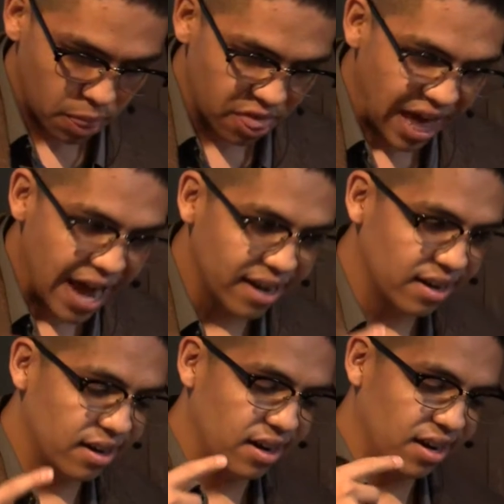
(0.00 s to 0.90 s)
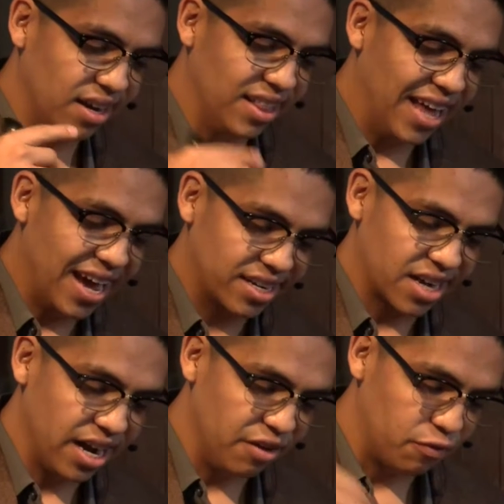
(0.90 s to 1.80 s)
that
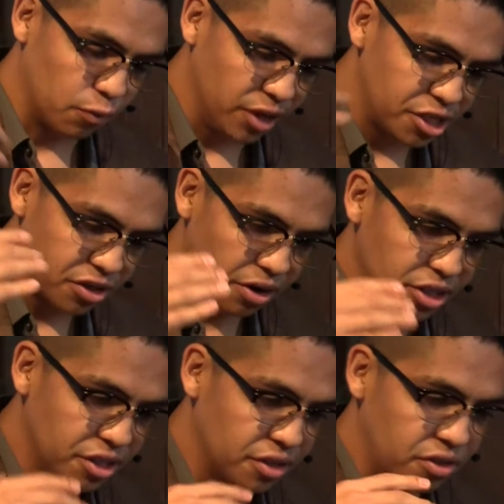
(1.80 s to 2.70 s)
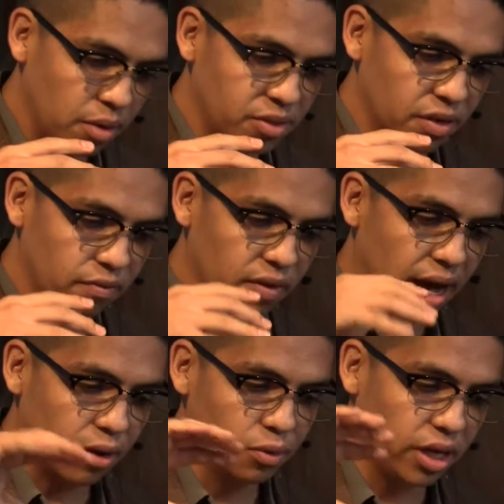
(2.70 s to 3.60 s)
kind of resurgence in terms of
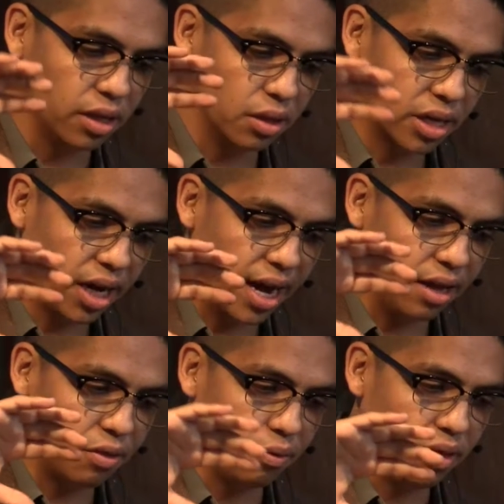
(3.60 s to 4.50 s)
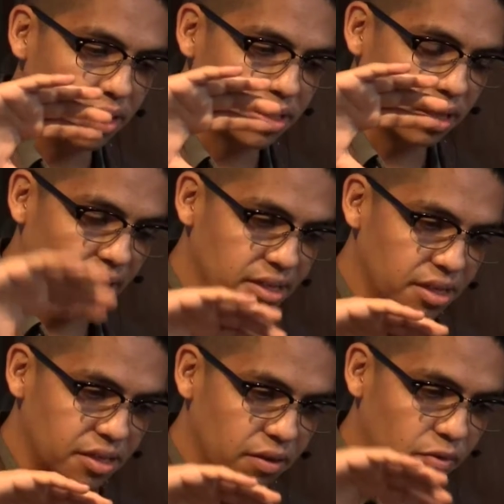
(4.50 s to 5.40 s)
not only looking at it through these
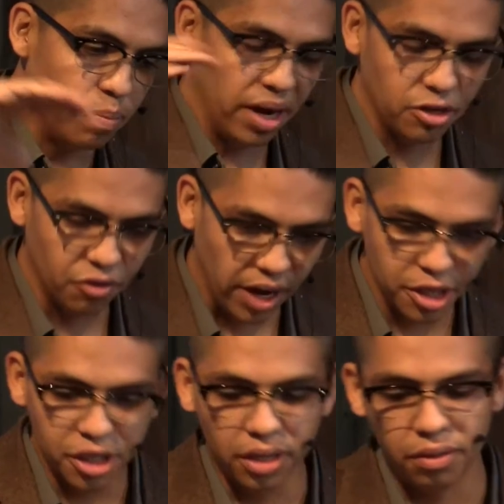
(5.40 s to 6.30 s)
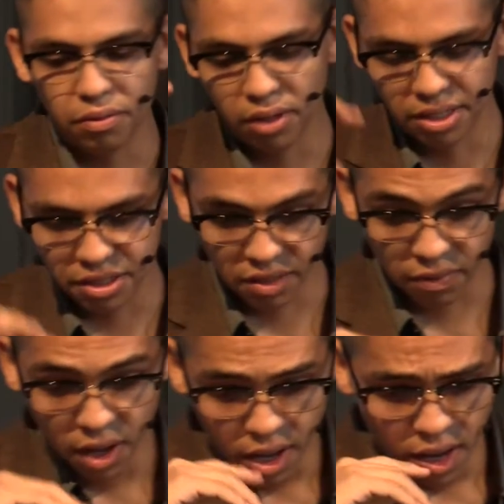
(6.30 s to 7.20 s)
lenses of repatriation and through lenses of
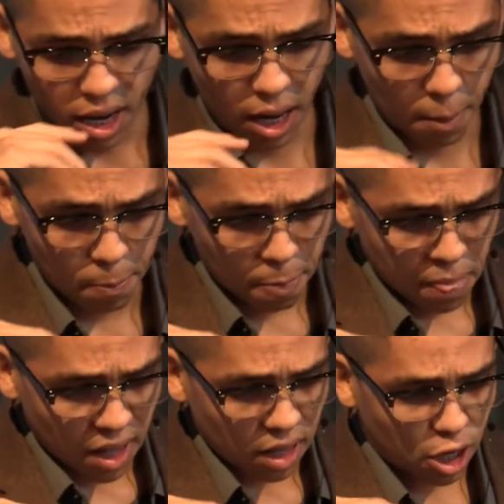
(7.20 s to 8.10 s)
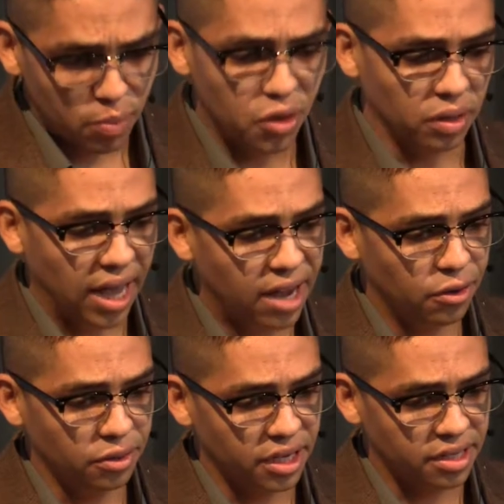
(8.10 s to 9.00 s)
communal
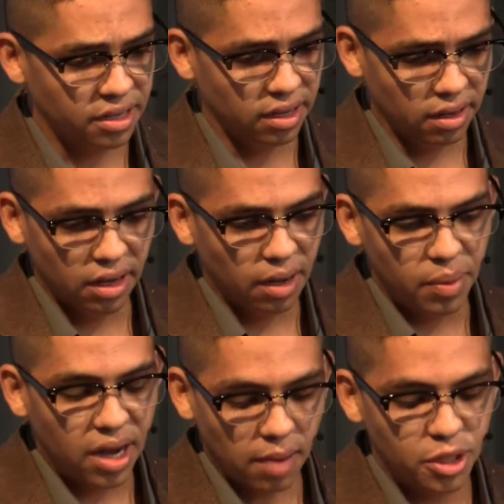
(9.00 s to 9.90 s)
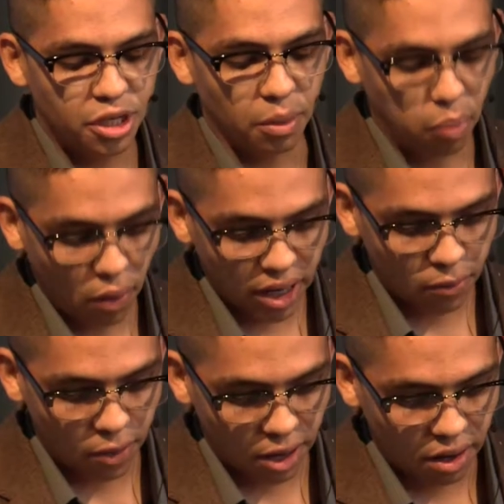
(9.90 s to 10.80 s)
landholdings, it becomes to the
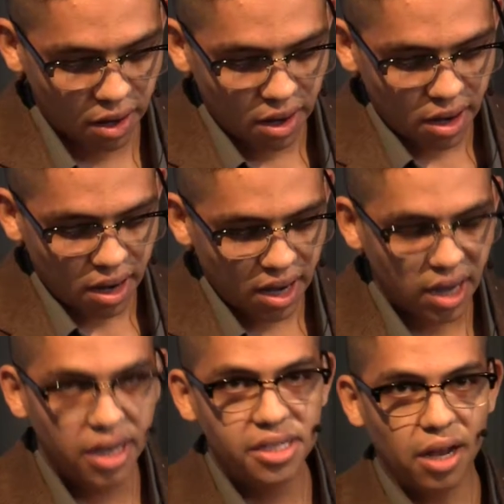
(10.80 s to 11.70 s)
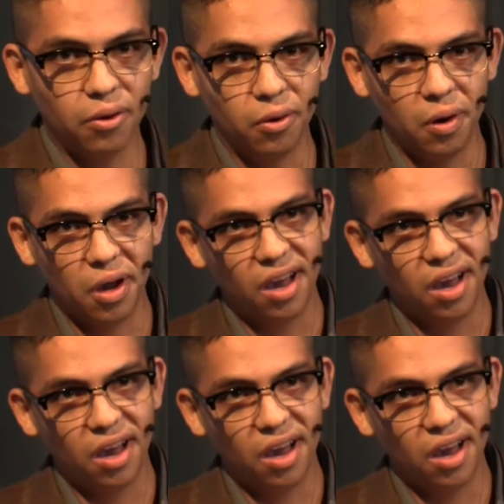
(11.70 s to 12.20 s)
point where Genízaro